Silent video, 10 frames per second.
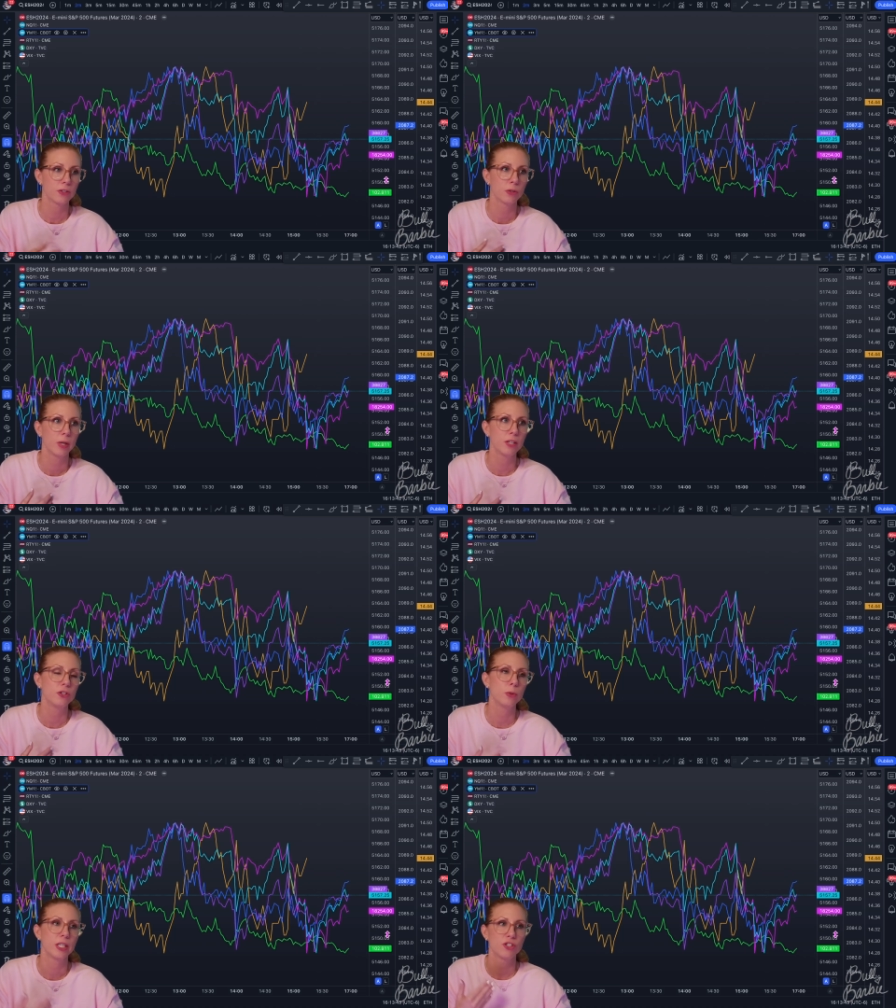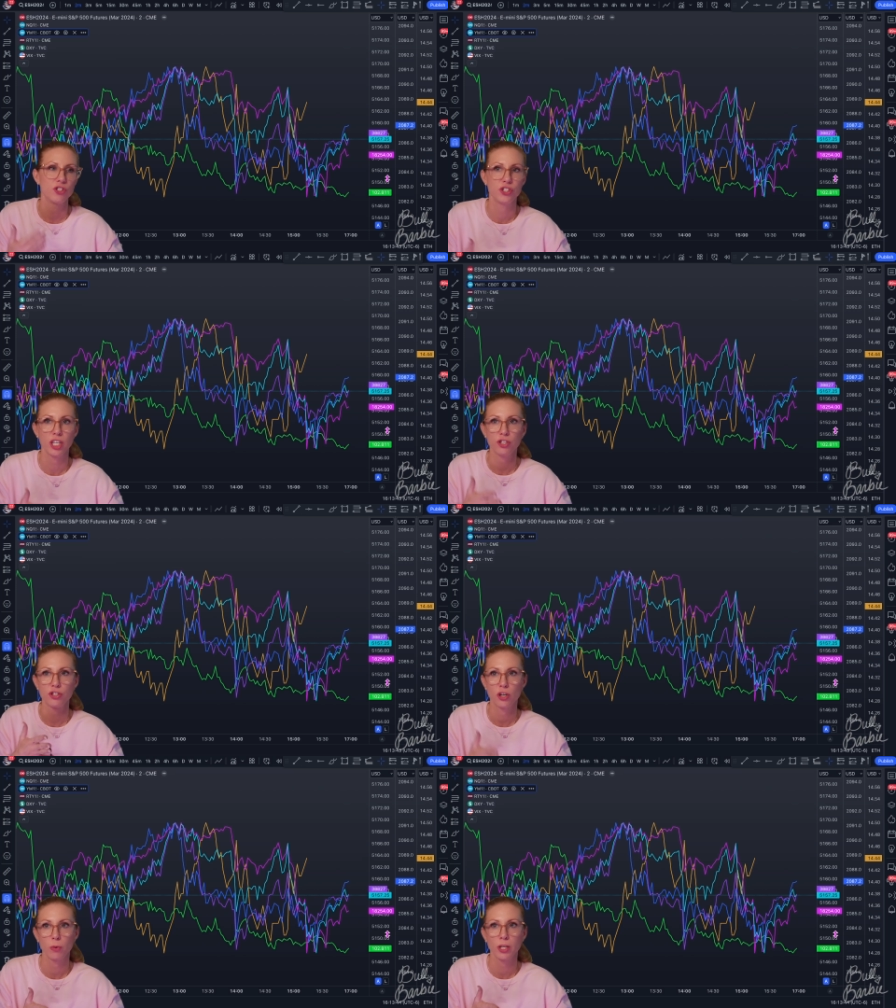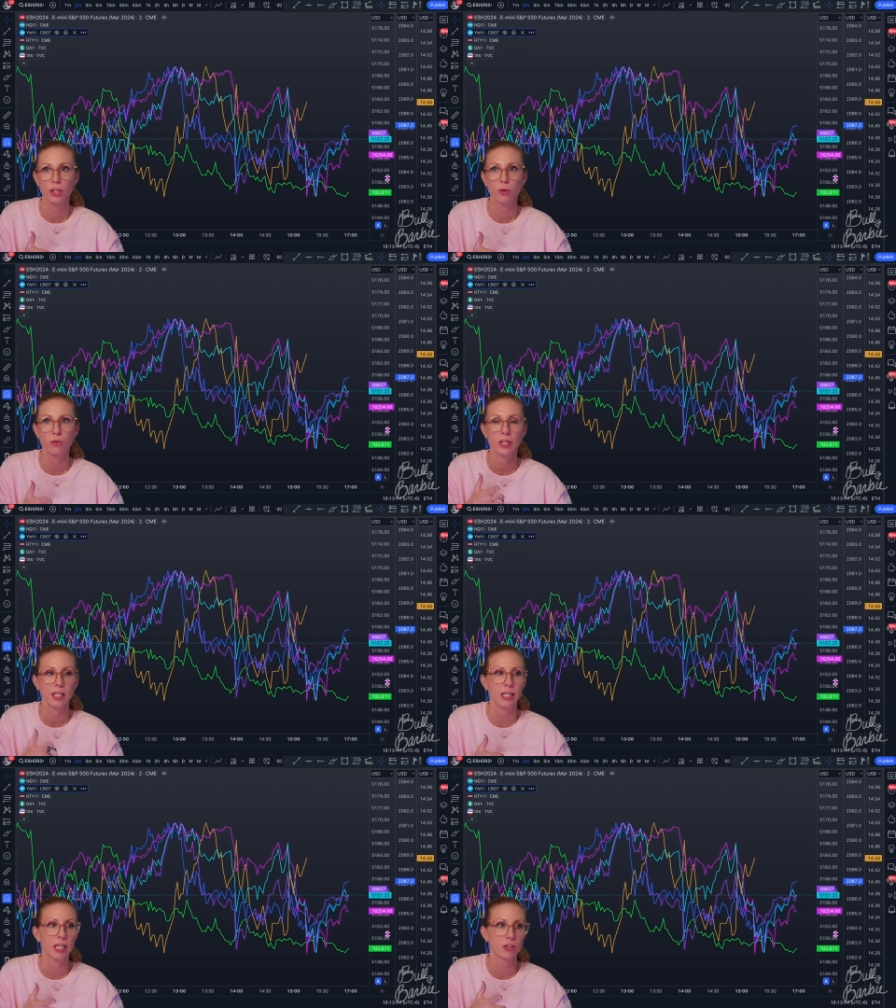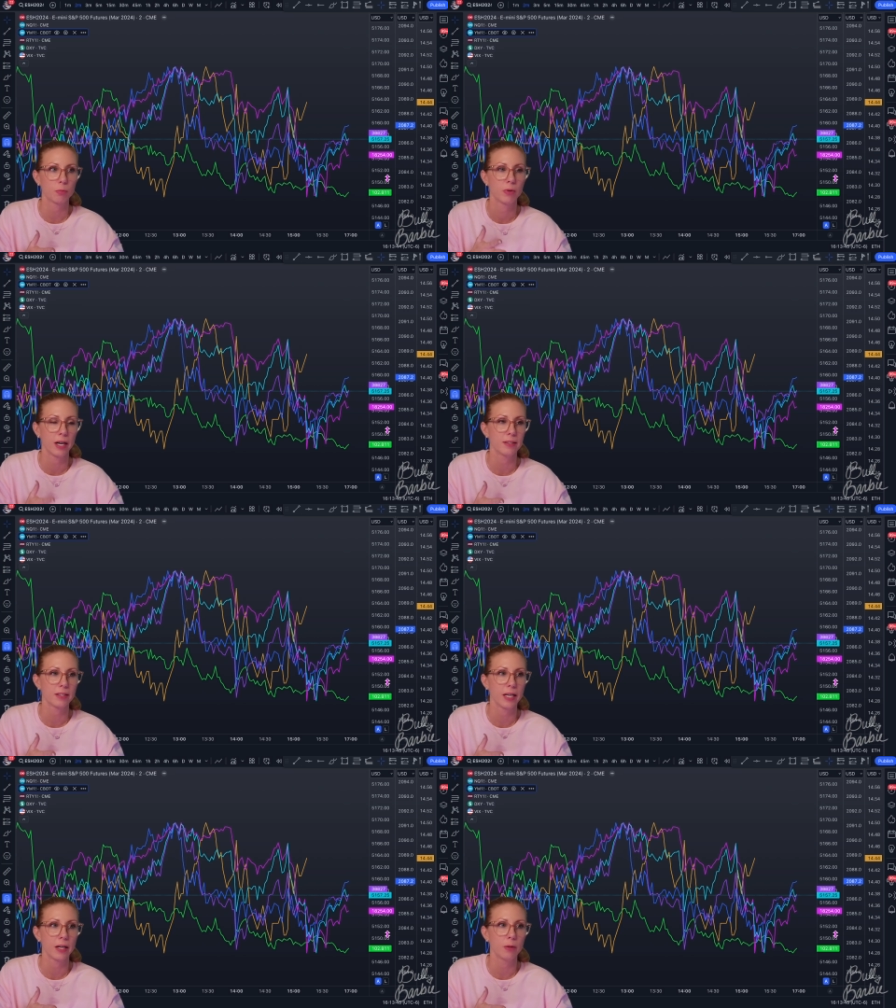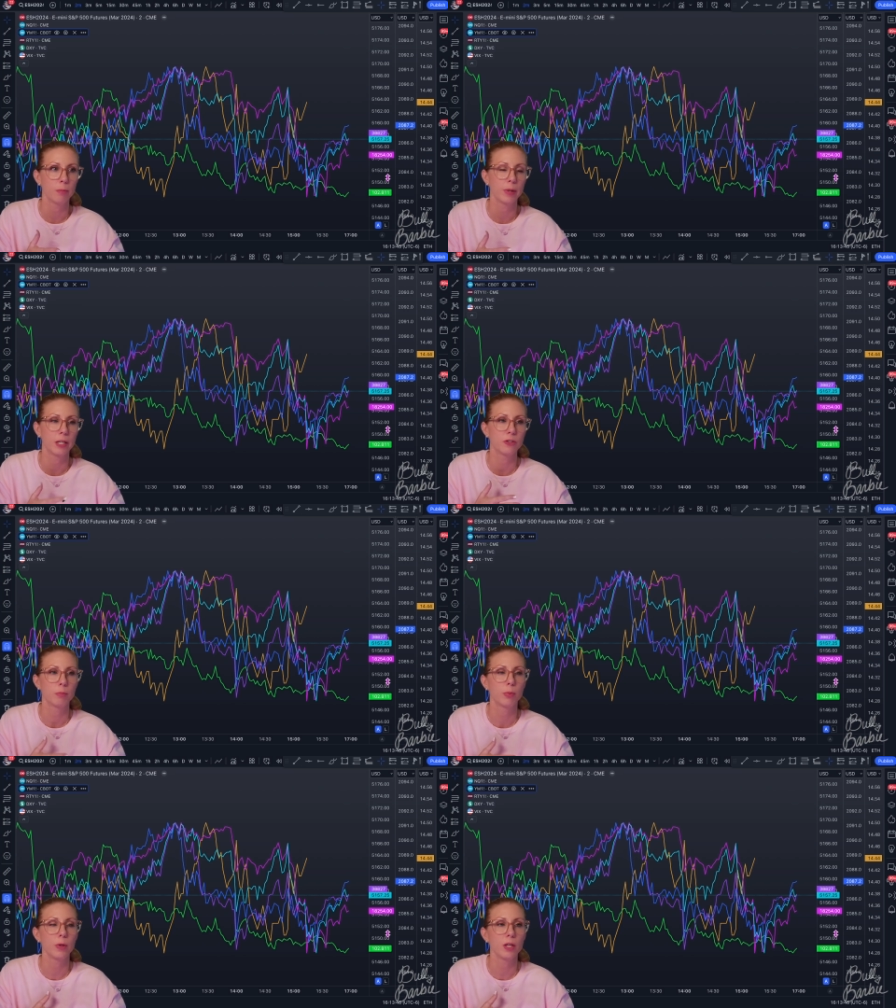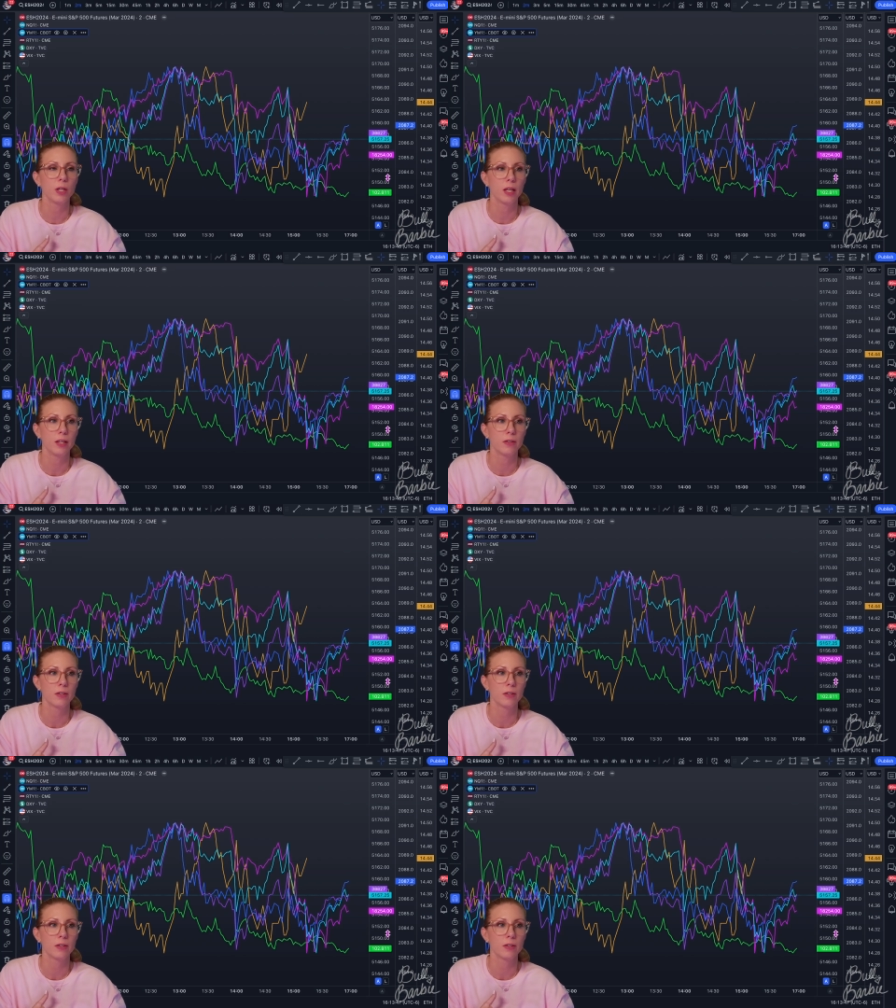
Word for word: So what it's doing is just showing you the ES price scale, but it's putting it,